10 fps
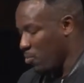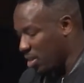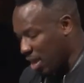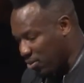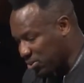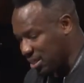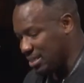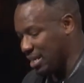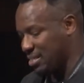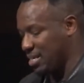And one of the other
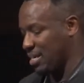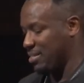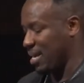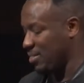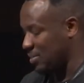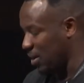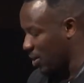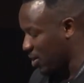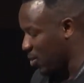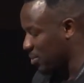statistics in this
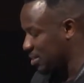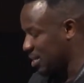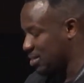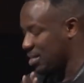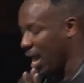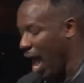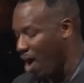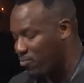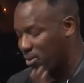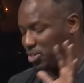article was this the
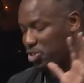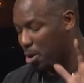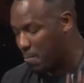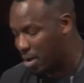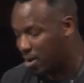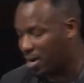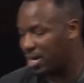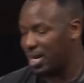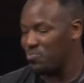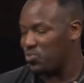average
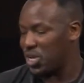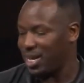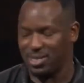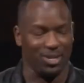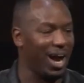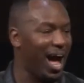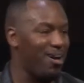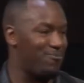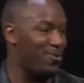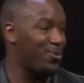American checks their
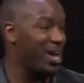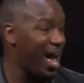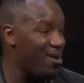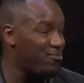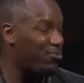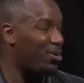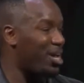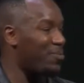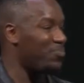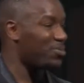iPhone
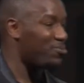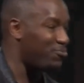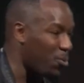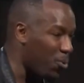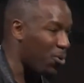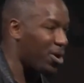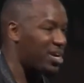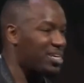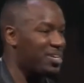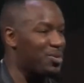every
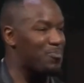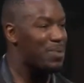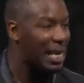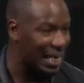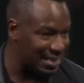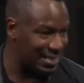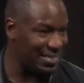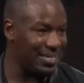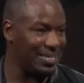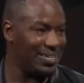Four minutes.